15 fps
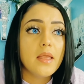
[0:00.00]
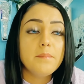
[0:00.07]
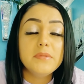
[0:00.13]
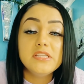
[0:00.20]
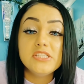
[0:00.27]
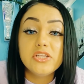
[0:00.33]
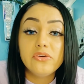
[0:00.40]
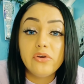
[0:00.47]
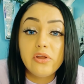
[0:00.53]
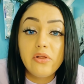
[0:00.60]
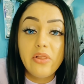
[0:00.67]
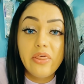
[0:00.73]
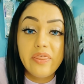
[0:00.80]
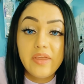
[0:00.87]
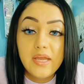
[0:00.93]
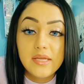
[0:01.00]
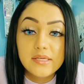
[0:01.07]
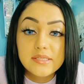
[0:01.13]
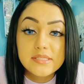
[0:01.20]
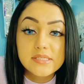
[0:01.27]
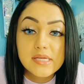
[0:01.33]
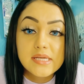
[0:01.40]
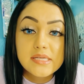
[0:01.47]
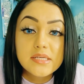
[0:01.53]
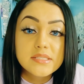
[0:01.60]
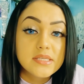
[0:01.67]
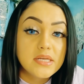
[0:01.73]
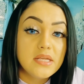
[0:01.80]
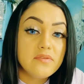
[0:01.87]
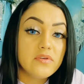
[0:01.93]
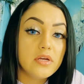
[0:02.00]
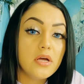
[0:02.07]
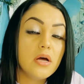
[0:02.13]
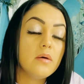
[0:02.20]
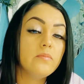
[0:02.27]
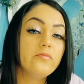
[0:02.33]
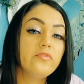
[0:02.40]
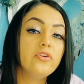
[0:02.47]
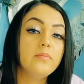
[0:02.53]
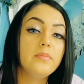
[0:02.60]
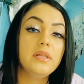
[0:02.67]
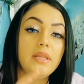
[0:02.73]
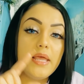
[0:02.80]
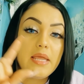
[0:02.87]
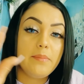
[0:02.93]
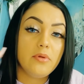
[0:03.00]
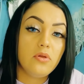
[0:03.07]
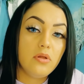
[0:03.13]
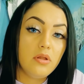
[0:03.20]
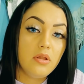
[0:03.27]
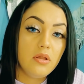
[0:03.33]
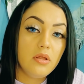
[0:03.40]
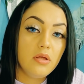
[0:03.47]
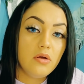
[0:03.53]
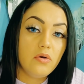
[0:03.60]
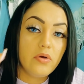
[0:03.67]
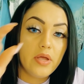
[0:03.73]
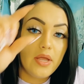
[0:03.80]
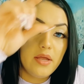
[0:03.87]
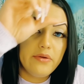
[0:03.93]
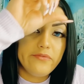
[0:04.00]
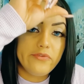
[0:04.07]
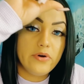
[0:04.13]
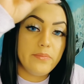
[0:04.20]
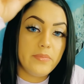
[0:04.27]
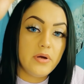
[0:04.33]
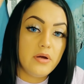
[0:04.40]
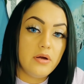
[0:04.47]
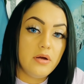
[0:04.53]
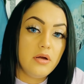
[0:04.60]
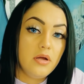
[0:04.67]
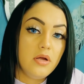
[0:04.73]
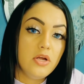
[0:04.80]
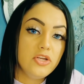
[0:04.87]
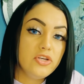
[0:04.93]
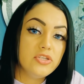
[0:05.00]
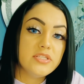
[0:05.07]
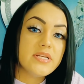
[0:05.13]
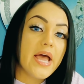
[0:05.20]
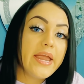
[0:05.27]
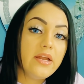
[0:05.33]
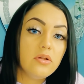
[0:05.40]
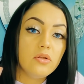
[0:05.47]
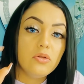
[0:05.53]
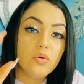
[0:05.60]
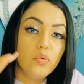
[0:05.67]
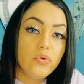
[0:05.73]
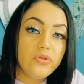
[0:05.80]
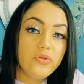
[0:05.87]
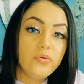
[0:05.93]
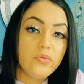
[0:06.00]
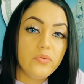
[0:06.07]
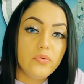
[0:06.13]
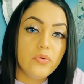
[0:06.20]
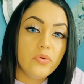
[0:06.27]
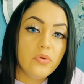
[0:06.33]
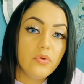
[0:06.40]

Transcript: material things. It doesn't even come from a label, okay? From uh, your title, who you,